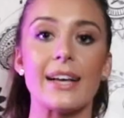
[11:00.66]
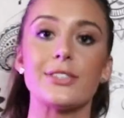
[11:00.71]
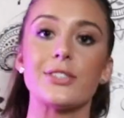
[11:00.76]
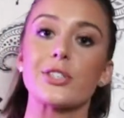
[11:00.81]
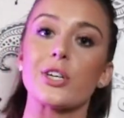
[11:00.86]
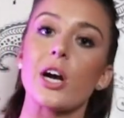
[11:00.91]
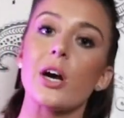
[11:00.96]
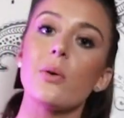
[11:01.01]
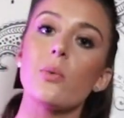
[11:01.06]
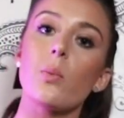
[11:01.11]
As
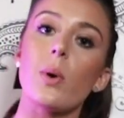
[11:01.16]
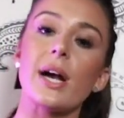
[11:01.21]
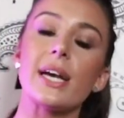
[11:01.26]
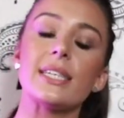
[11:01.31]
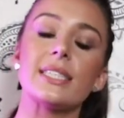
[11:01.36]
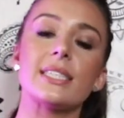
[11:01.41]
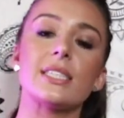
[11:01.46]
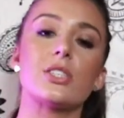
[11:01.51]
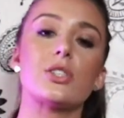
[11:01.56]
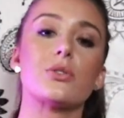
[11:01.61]
you're
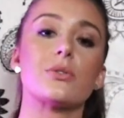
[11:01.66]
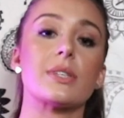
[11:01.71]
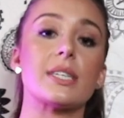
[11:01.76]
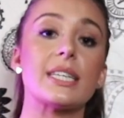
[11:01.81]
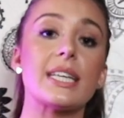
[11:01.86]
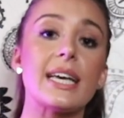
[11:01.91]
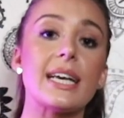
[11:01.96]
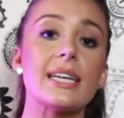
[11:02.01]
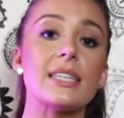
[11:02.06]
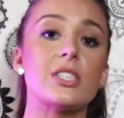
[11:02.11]
unwinding to
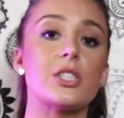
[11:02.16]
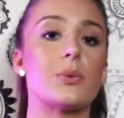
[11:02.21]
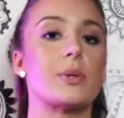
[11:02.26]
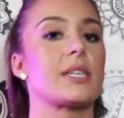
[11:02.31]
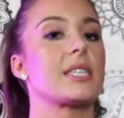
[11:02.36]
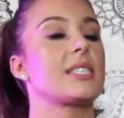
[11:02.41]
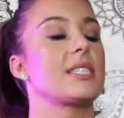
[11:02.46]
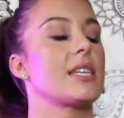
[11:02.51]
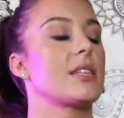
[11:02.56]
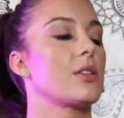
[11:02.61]
release, you
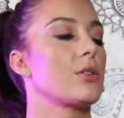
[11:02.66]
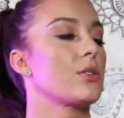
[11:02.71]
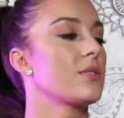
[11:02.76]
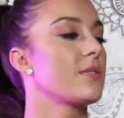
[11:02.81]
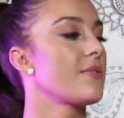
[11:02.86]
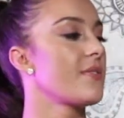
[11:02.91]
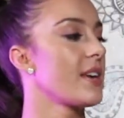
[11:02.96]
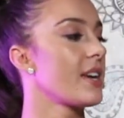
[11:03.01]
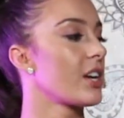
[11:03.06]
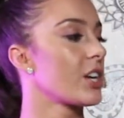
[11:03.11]
extend
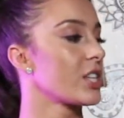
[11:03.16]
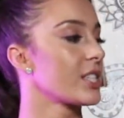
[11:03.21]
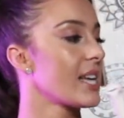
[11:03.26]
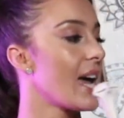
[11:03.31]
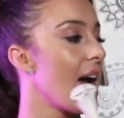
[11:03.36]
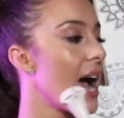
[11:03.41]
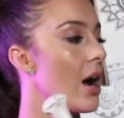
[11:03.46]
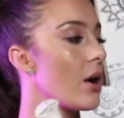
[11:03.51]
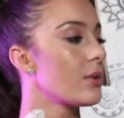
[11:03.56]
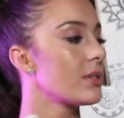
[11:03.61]
those fingers
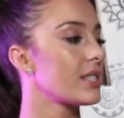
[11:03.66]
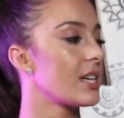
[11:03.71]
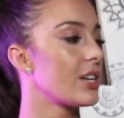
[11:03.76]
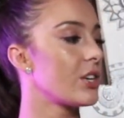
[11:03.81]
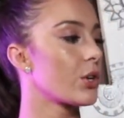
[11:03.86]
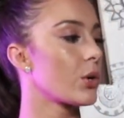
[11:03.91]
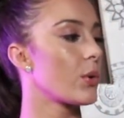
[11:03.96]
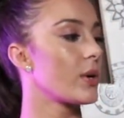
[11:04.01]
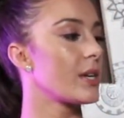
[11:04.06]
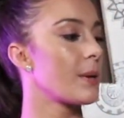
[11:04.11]
out and
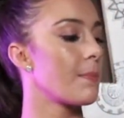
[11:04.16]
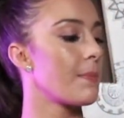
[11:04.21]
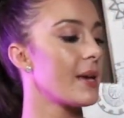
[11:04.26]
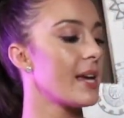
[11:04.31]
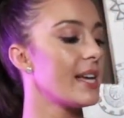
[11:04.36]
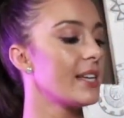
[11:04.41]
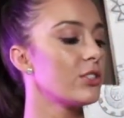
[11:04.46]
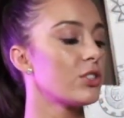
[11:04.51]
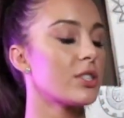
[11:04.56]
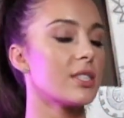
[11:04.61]
you're going to
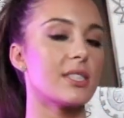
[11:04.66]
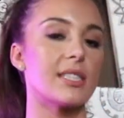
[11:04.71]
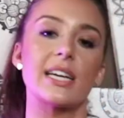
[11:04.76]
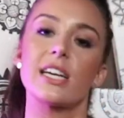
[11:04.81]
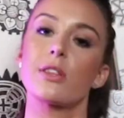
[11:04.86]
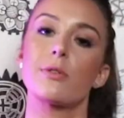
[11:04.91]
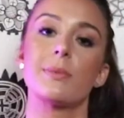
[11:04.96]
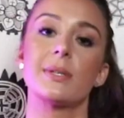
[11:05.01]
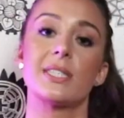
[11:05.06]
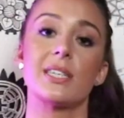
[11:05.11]
pinch the
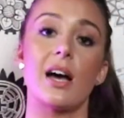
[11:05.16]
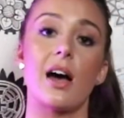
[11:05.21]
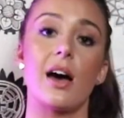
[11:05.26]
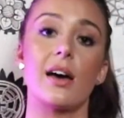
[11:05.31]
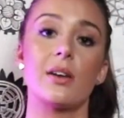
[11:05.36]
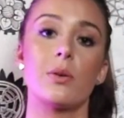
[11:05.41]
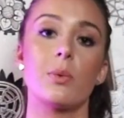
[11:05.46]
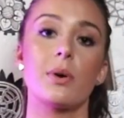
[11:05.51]
side of the baton.